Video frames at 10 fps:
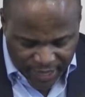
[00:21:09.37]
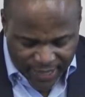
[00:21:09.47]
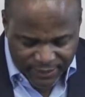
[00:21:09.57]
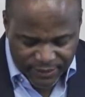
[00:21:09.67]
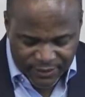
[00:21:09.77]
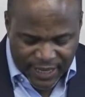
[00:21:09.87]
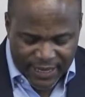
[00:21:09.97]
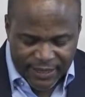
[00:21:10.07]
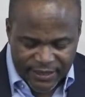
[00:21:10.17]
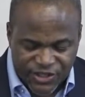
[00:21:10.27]
and
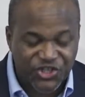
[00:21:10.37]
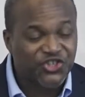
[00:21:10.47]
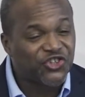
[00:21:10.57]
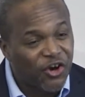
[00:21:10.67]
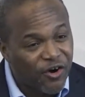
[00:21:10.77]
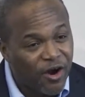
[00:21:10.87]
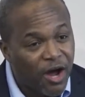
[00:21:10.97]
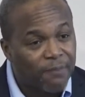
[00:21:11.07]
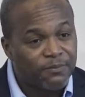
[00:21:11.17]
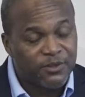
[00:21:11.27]
they stir
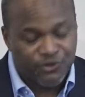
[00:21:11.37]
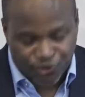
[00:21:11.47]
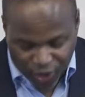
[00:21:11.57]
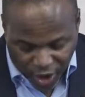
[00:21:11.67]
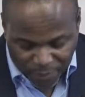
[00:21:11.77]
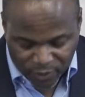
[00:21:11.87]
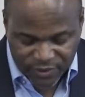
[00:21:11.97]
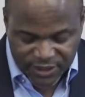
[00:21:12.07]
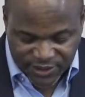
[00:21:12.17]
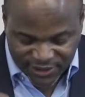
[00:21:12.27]
up trouble,
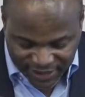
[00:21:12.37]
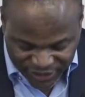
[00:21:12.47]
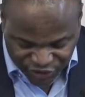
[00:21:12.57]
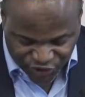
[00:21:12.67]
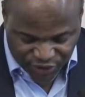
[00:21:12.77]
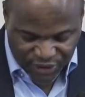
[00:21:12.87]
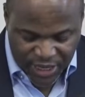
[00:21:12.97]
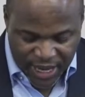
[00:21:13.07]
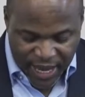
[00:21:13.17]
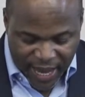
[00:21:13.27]
dissension,
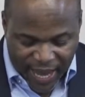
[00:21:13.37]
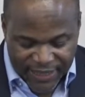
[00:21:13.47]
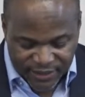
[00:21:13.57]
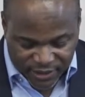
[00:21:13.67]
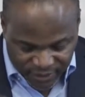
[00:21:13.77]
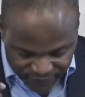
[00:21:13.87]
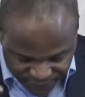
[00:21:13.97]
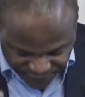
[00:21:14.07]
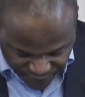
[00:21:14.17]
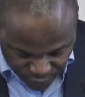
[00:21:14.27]
and
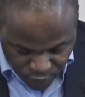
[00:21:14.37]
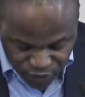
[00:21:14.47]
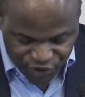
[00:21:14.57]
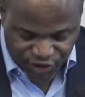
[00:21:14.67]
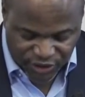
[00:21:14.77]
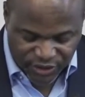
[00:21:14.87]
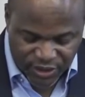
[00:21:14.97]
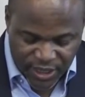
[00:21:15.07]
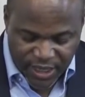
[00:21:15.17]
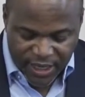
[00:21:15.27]

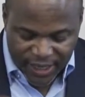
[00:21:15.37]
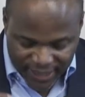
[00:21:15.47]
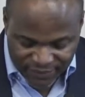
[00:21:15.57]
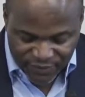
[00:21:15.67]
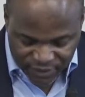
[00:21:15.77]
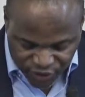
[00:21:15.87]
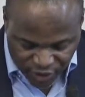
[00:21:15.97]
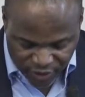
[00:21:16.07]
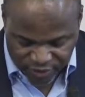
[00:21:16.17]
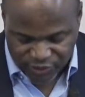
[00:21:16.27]
confusion in the
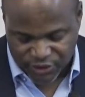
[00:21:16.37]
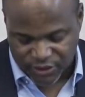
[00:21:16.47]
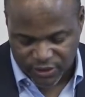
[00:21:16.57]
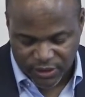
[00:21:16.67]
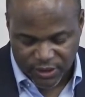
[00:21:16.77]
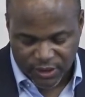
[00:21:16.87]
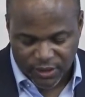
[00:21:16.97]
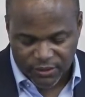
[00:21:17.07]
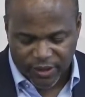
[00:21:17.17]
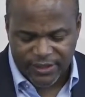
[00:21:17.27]
church.
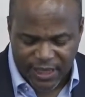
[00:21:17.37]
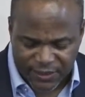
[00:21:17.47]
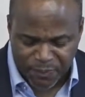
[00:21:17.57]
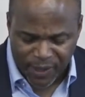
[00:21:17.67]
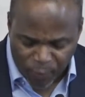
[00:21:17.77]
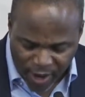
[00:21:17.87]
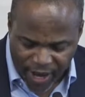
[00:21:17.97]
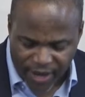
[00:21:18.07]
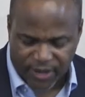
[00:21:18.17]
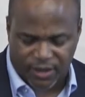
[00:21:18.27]
So he says,
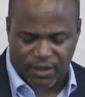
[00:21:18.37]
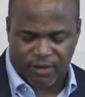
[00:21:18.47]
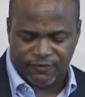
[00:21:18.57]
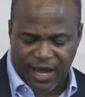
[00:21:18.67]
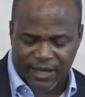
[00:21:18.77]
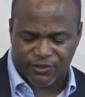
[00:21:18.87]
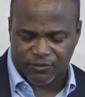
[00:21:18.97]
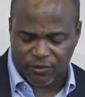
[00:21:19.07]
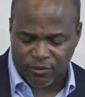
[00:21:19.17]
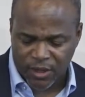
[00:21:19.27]
beware of
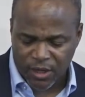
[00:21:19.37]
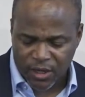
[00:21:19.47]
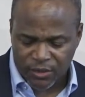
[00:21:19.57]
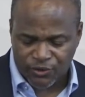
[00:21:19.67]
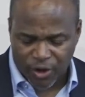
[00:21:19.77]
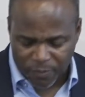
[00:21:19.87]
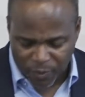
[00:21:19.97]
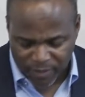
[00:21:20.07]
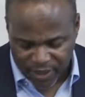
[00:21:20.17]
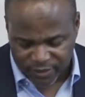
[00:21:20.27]
doctrinal
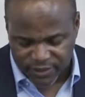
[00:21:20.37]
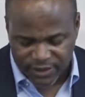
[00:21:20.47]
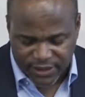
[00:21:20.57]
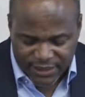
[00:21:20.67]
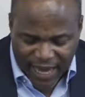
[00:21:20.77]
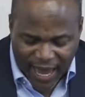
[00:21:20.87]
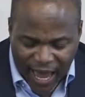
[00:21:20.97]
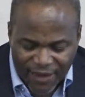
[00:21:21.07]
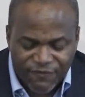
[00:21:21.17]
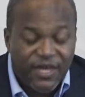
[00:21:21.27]
troublemakers. He says,
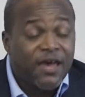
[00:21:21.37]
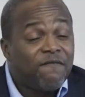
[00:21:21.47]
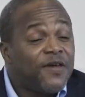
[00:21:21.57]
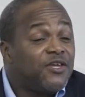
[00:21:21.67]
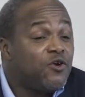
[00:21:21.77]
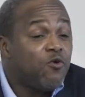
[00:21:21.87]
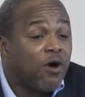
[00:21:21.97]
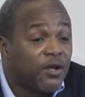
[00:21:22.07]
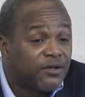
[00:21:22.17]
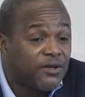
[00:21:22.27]
I've given you
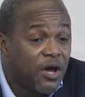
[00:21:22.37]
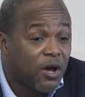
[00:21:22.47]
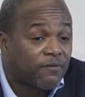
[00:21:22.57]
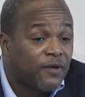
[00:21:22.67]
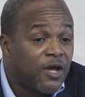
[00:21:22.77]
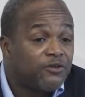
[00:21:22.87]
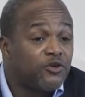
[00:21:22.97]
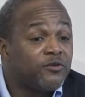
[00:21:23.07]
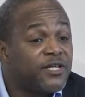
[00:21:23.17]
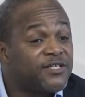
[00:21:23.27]
enough
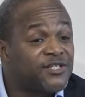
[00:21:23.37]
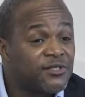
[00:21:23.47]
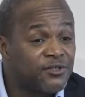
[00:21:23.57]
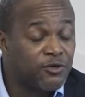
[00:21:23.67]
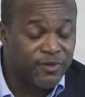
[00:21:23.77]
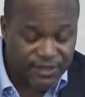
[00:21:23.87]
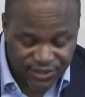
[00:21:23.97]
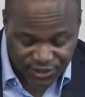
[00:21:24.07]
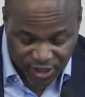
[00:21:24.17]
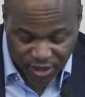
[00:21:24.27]
to
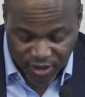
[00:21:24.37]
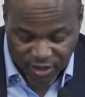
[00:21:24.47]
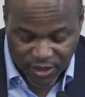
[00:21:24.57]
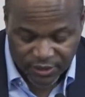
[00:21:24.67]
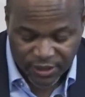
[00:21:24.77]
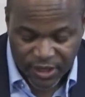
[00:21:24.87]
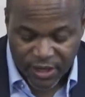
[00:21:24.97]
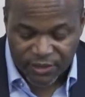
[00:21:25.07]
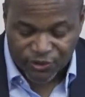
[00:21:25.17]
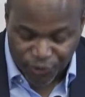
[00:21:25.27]
discern
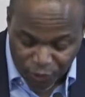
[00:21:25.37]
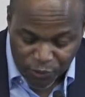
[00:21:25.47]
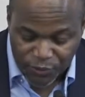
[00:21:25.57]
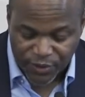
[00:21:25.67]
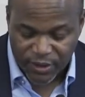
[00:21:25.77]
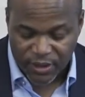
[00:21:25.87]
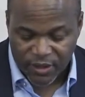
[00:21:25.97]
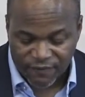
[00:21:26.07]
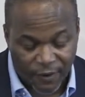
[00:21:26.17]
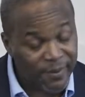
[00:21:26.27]
truth
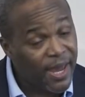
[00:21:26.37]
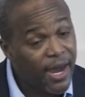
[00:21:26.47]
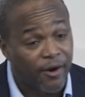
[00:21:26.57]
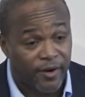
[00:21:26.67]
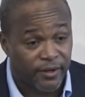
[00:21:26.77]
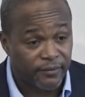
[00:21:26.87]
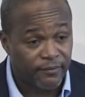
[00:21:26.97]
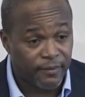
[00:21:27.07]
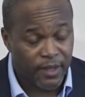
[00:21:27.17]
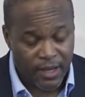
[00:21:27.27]
from error.
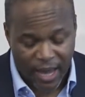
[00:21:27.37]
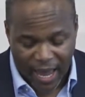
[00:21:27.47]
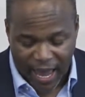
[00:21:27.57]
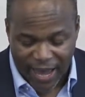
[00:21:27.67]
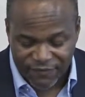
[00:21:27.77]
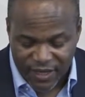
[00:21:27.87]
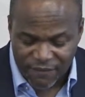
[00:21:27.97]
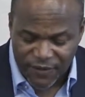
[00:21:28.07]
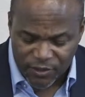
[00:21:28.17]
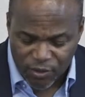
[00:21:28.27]
I've
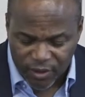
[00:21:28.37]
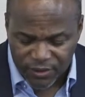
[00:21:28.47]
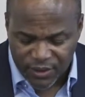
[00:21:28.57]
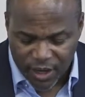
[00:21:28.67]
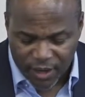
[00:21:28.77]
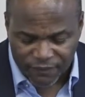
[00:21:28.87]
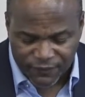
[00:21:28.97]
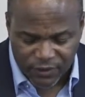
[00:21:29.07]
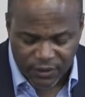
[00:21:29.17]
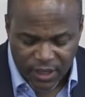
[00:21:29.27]
given you enough
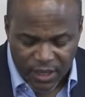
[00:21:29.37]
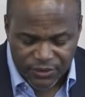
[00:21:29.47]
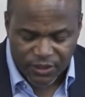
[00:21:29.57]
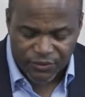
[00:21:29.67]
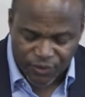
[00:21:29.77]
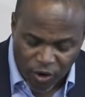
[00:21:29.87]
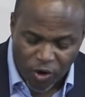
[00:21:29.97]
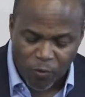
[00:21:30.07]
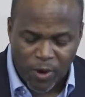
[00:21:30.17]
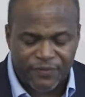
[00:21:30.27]
to
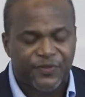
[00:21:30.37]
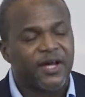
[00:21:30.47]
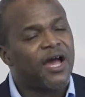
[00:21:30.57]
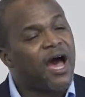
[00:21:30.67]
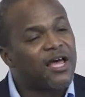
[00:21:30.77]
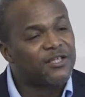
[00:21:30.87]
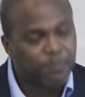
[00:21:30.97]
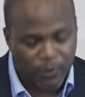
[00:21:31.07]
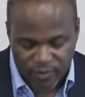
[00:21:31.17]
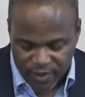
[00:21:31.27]
know what the
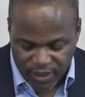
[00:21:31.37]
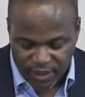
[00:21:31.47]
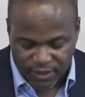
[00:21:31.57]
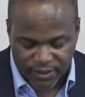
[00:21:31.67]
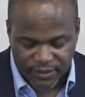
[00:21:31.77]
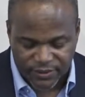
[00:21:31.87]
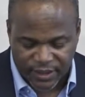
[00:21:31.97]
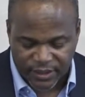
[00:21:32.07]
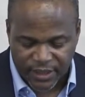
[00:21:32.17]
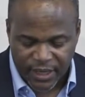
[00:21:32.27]
gospel is,
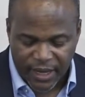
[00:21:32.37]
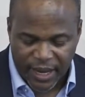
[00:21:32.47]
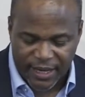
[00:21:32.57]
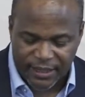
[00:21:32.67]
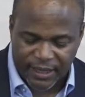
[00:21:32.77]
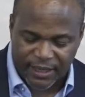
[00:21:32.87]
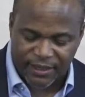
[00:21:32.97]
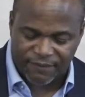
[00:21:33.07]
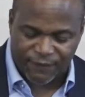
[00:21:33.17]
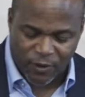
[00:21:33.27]
and
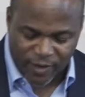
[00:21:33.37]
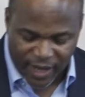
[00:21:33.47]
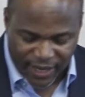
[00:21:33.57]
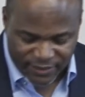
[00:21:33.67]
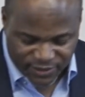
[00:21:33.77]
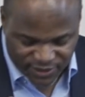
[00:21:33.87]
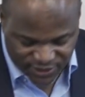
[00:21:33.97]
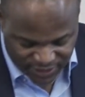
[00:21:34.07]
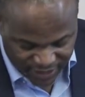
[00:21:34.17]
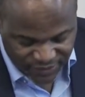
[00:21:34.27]
if you can't
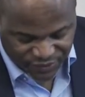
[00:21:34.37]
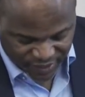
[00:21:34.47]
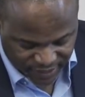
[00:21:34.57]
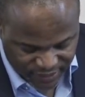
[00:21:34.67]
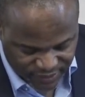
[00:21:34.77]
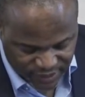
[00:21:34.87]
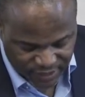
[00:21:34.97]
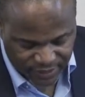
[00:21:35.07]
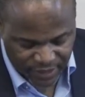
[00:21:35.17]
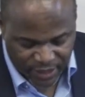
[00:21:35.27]
see this, then